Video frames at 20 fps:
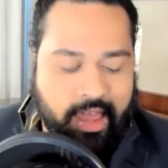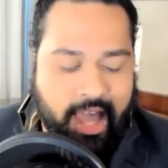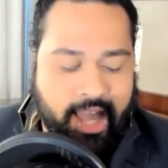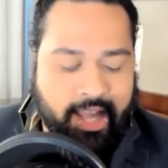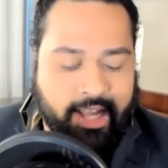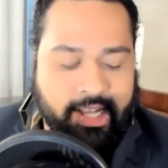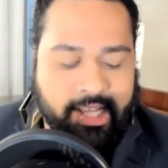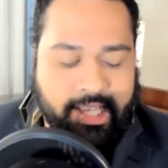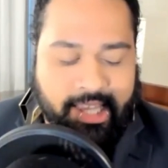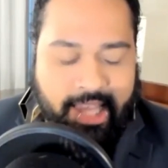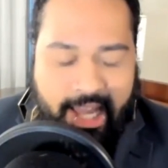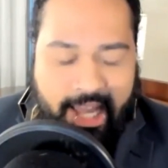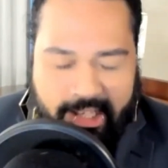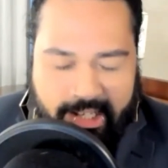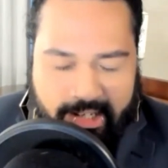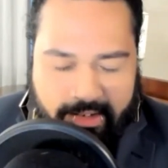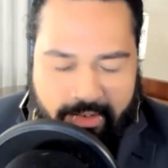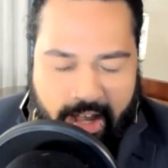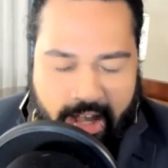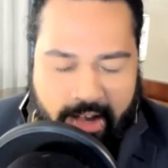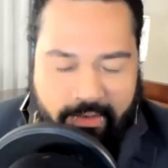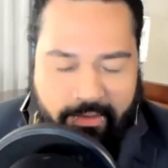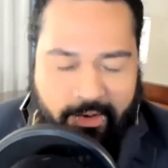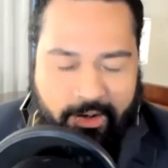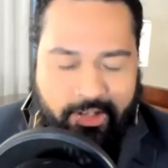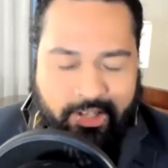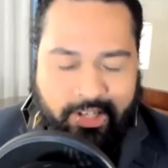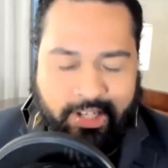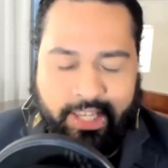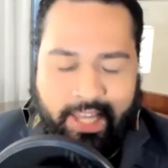collective
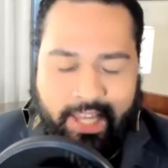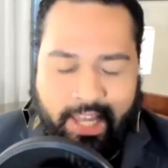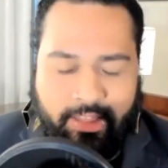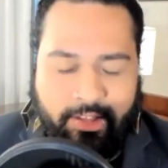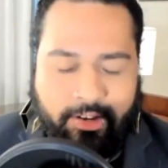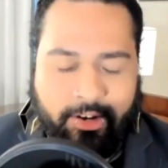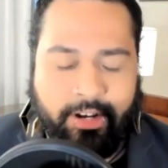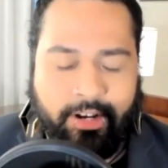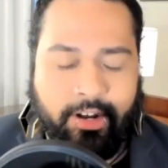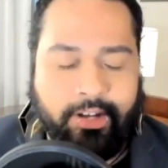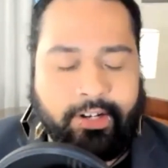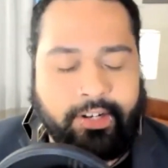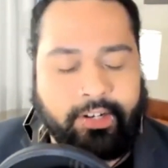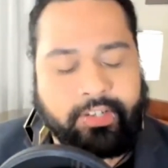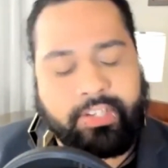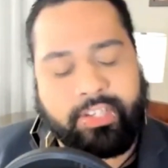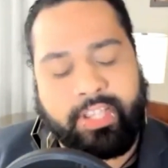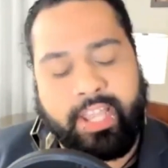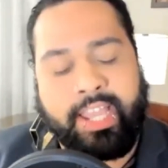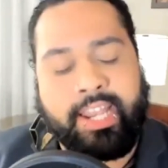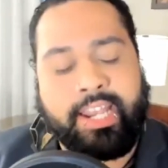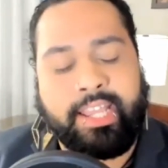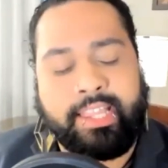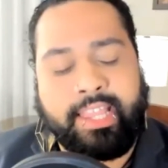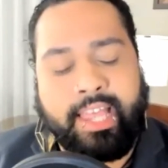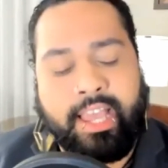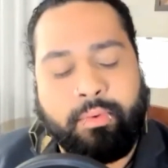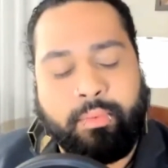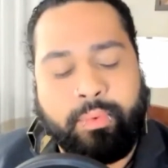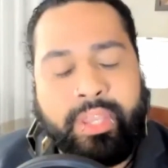effort together and understanding
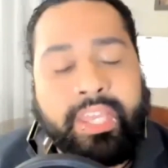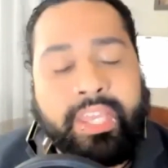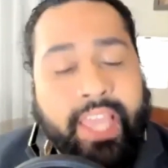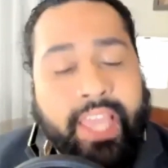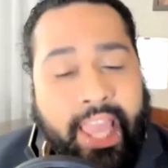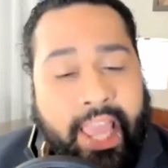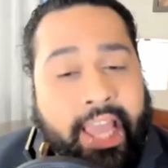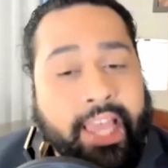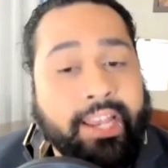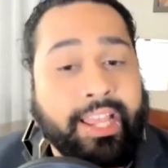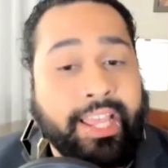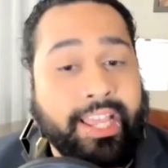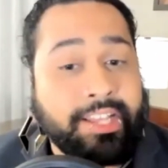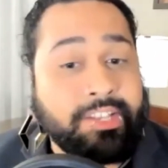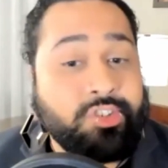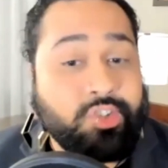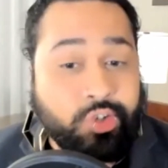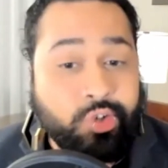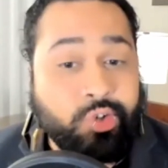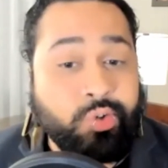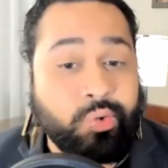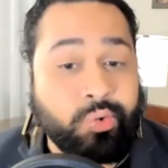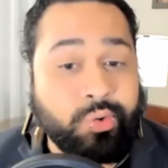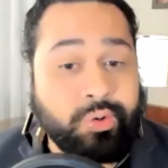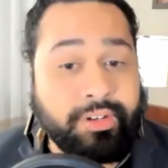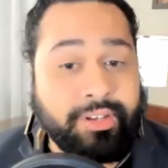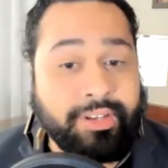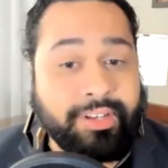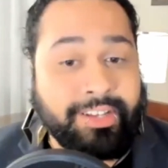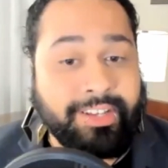that we can and do
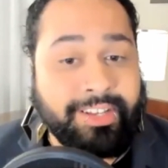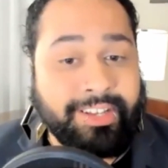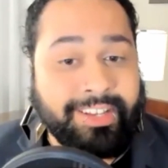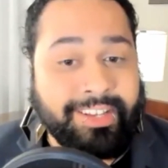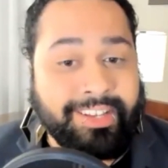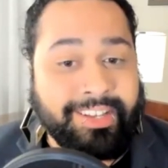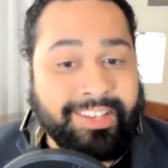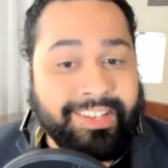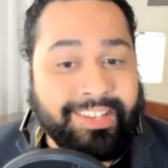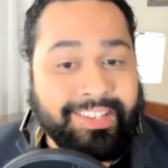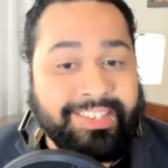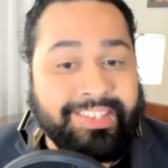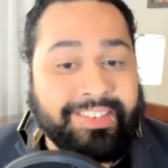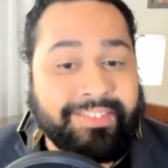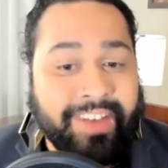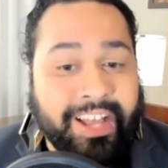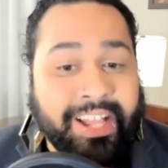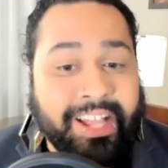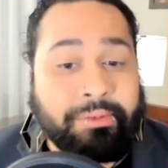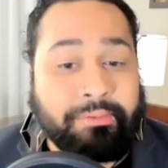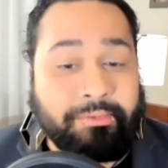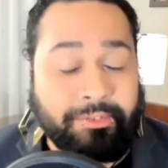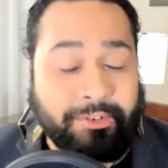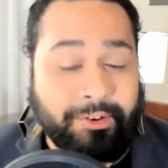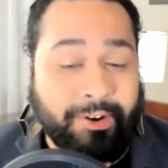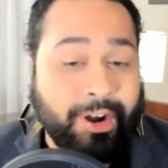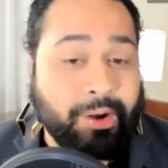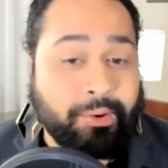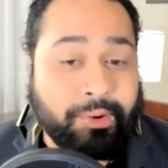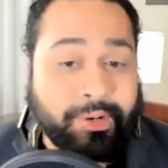develop for
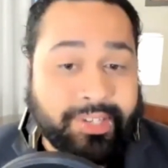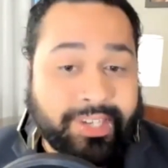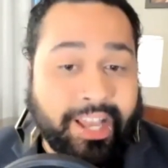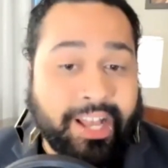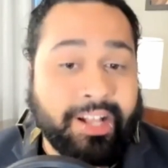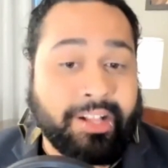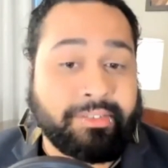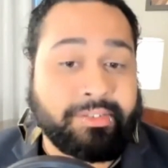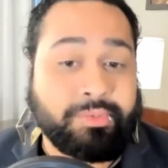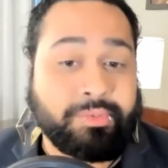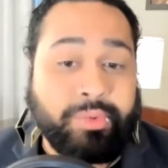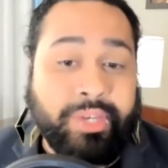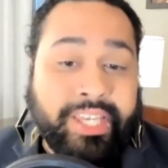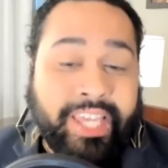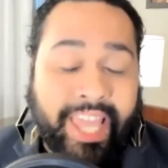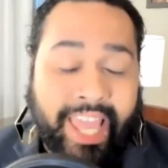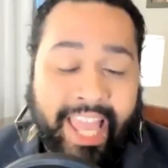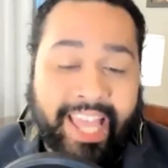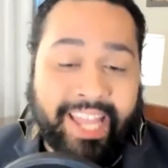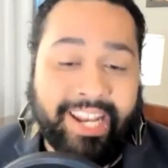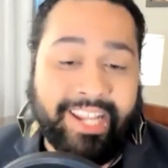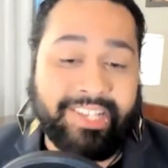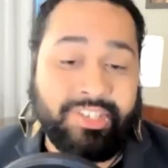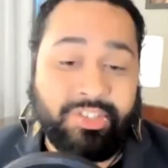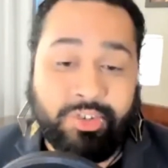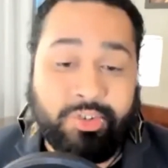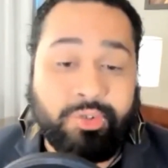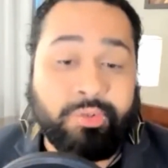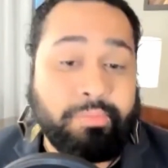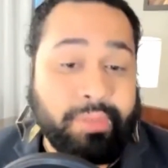ourselves. We can and
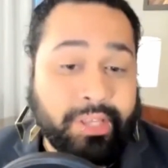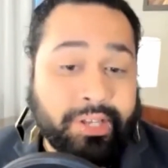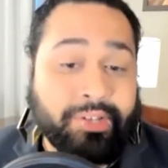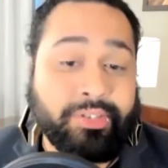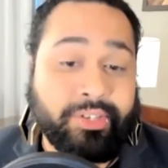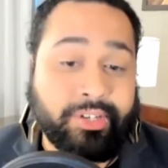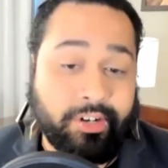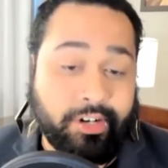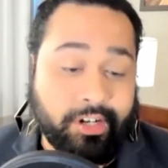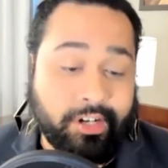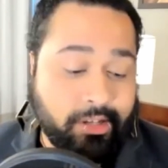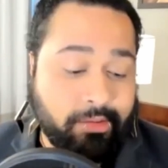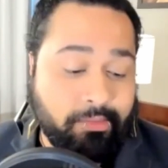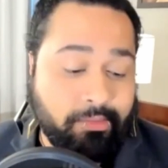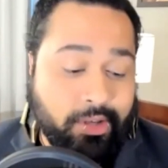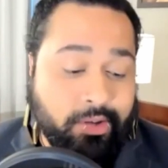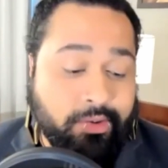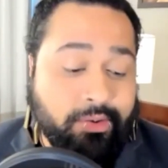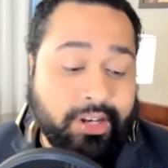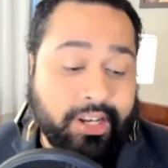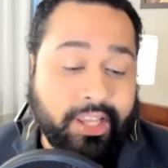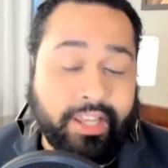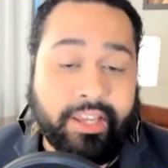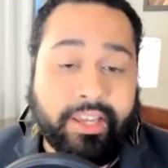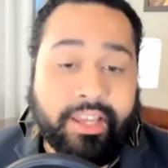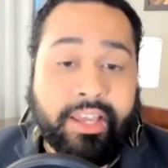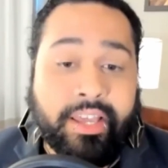do build in our community,